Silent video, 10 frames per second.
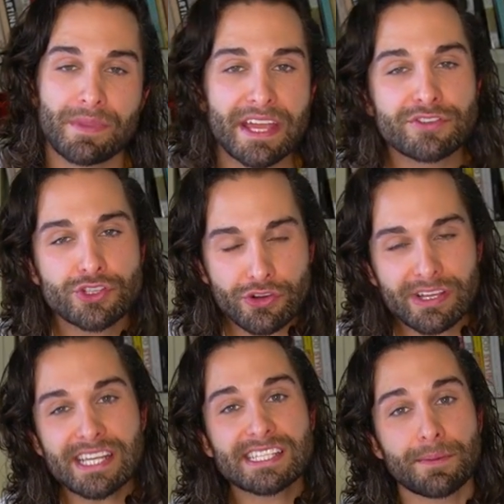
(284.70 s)
If sugar
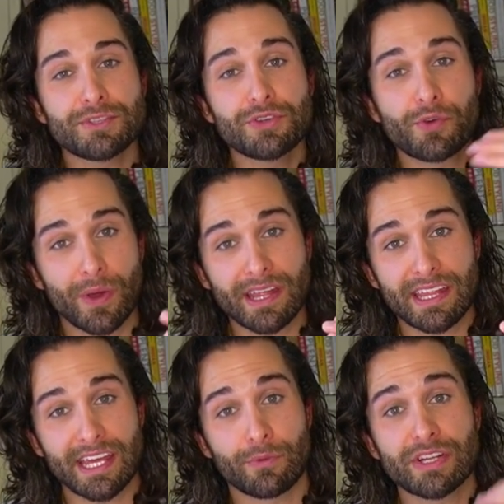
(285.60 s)
heats up too
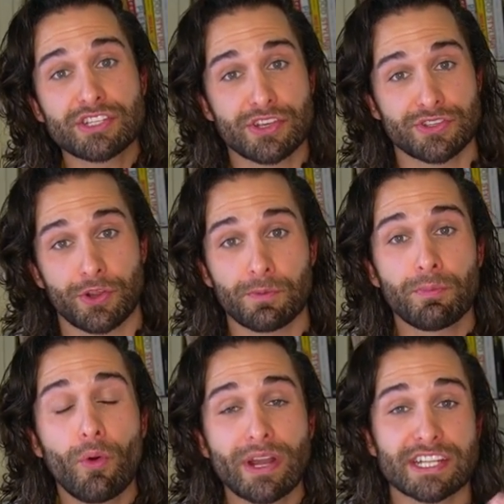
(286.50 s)
quickly and reaches a certain
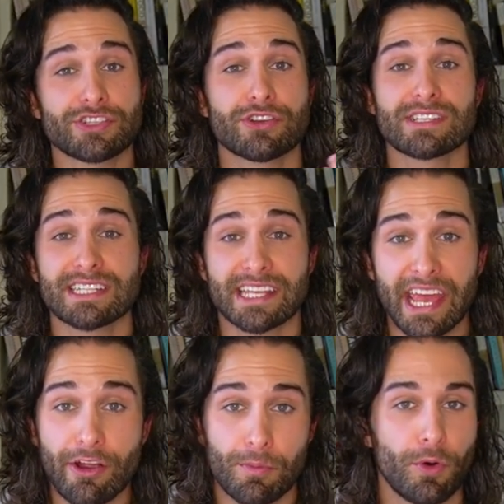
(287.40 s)
point, it turns into
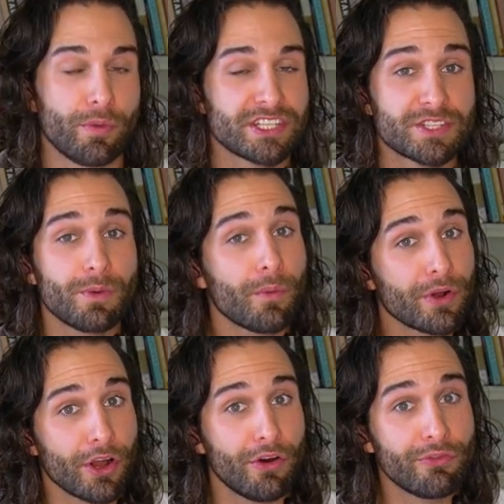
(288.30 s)
caramel, which is what
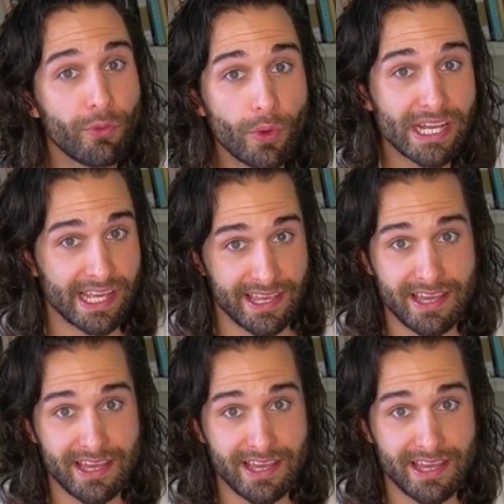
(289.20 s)
we're avoiding